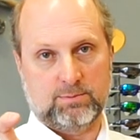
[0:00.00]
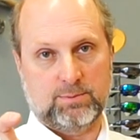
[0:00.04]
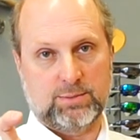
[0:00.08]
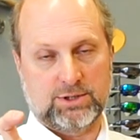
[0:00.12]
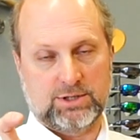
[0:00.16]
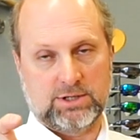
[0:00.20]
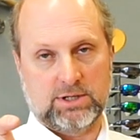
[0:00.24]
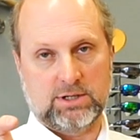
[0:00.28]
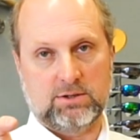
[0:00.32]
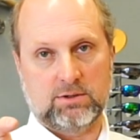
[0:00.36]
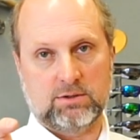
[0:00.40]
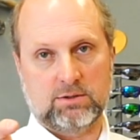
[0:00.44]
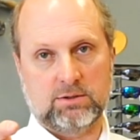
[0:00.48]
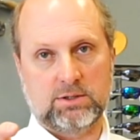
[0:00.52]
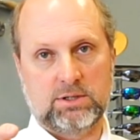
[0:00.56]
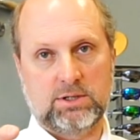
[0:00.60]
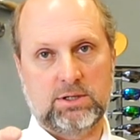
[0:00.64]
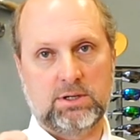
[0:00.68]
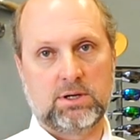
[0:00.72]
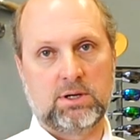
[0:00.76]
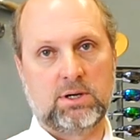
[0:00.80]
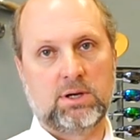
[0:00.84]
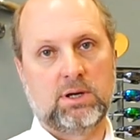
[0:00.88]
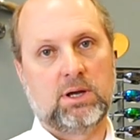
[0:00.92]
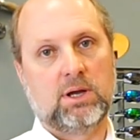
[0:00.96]

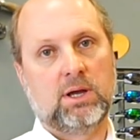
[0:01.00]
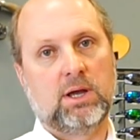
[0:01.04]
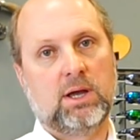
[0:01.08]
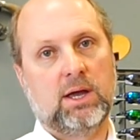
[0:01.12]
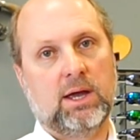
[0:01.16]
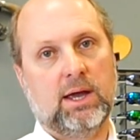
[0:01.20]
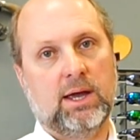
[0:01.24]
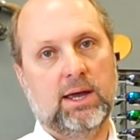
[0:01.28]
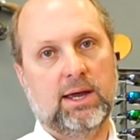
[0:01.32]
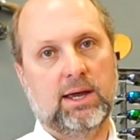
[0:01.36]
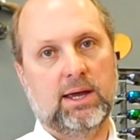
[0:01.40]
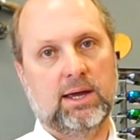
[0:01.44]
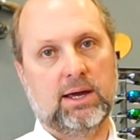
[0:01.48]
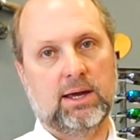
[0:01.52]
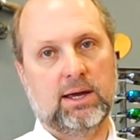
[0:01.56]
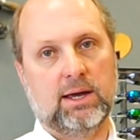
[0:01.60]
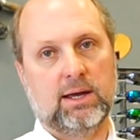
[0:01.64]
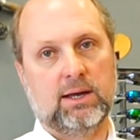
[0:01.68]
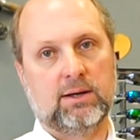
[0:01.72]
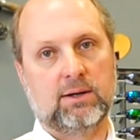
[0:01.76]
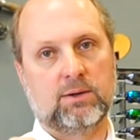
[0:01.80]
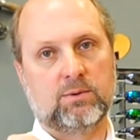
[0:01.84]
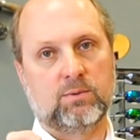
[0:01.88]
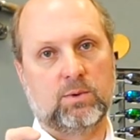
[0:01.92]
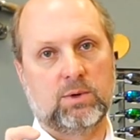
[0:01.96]
particularly,
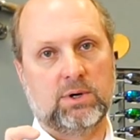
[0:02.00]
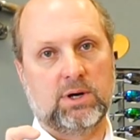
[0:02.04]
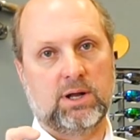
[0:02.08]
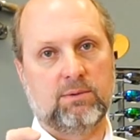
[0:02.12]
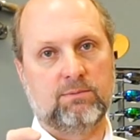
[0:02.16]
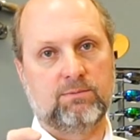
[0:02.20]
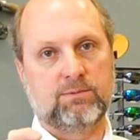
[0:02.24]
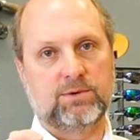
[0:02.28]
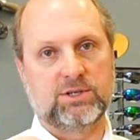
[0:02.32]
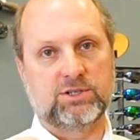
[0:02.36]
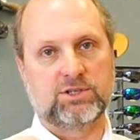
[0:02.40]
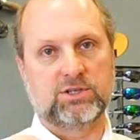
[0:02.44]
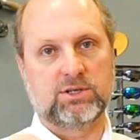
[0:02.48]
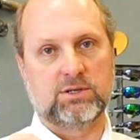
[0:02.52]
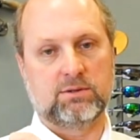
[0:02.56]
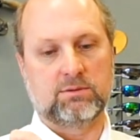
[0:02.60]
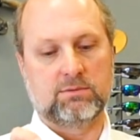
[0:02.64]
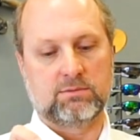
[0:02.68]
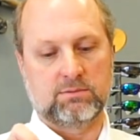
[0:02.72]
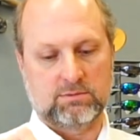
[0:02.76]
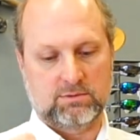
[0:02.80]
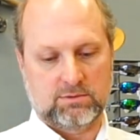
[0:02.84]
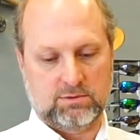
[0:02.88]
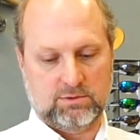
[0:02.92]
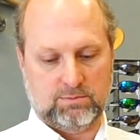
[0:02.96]
and when I'm fishing
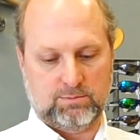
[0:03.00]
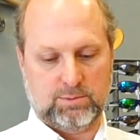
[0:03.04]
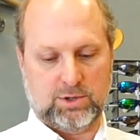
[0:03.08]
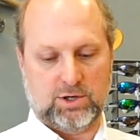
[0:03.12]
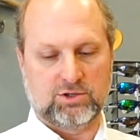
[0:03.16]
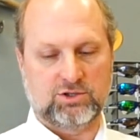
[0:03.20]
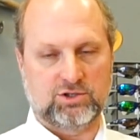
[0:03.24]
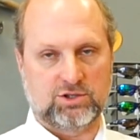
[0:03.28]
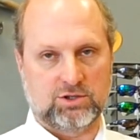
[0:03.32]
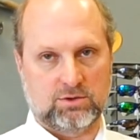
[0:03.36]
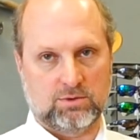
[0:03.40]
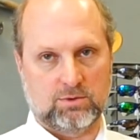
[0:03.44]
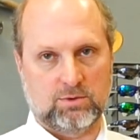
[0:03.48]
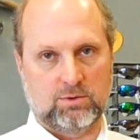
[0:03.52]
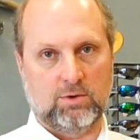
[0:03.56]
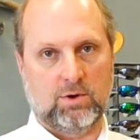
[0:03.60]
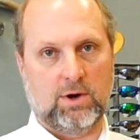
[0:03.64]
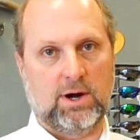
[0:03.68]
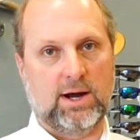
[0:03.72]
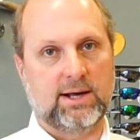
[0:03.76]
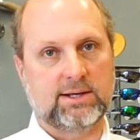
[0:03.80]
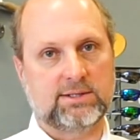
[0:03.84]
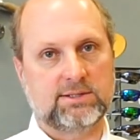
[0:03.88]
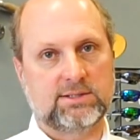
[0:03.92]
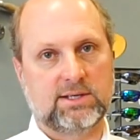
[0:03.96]
punching through
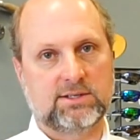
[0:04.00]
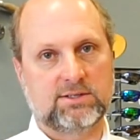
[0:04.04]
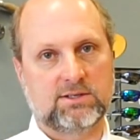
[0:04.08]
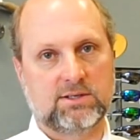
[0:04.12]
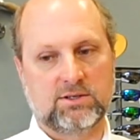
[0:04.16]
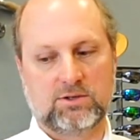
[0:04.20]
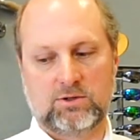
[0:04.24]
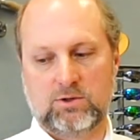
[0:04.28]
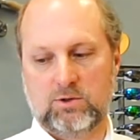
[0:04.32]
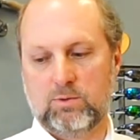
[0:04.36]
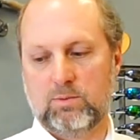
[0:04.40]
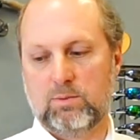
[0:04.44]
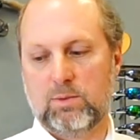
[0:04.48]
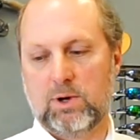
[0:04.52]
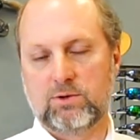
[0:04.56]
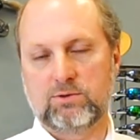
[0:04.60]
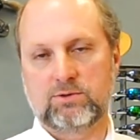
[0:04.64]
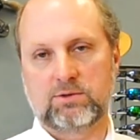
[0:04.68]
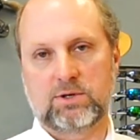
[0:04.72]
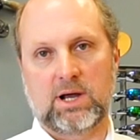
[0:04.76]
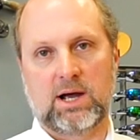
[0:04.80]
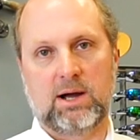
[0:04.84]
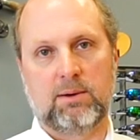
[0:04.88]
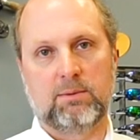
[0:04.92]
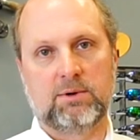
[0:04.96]
grass. That's the two
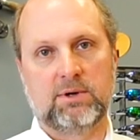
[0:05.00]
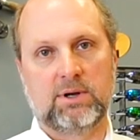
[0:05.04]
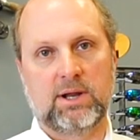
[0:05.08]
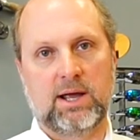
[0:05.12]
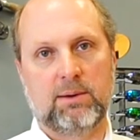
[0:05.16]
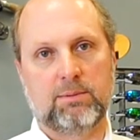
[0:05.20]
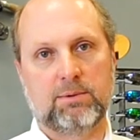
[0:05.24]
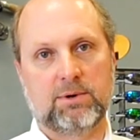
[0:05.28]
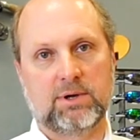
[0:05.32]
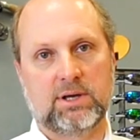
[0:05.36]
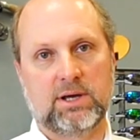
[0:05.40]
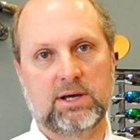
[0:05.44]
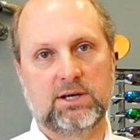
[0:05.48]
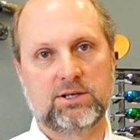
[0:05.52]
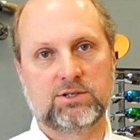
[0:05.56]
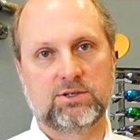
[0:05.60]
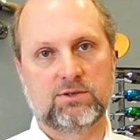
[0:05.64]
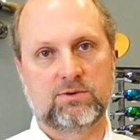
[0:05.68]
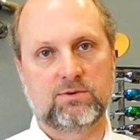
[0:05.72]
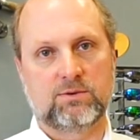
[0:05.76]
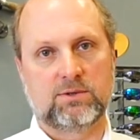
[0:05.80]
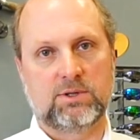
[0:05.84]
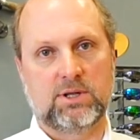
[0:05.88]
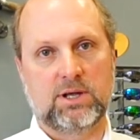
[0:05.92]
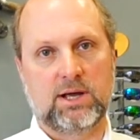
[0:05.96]
most common
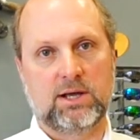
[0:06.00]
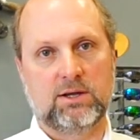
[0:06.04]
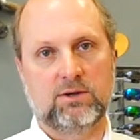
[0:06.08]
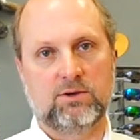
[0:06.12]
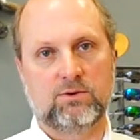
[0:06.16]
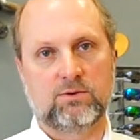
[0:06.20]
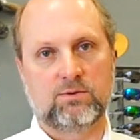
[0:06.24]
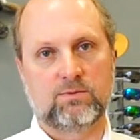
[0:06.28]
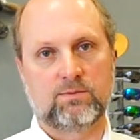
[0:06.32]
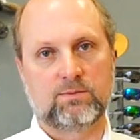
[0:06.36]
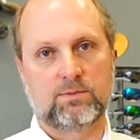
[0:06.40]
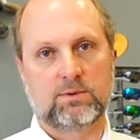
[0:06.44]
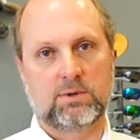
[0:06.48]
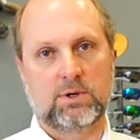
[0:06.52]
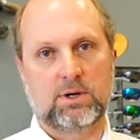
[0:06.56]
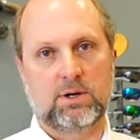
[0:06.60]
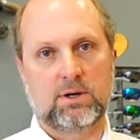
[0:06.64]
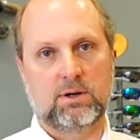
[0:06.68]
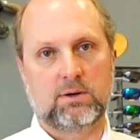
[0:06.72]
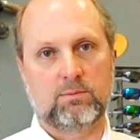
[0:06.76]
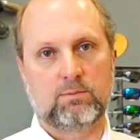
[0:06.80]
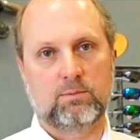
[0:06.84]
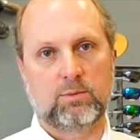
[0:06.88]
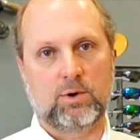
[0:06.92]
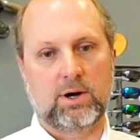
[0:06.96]
applications that I use
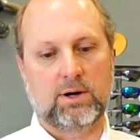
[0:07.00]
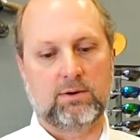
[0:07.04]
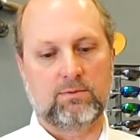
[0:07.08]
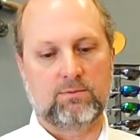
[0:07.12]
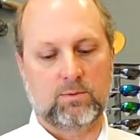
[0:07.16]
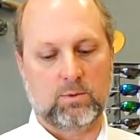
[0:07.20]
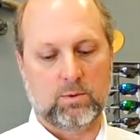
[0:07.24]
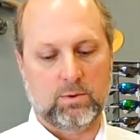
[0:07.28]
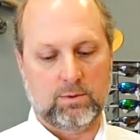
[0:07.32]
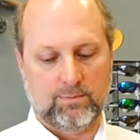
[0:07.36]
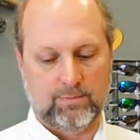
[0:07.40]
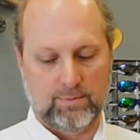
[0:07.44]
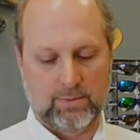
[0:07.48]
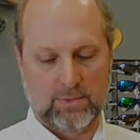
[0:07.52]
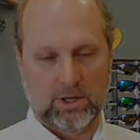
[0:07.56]
braid for.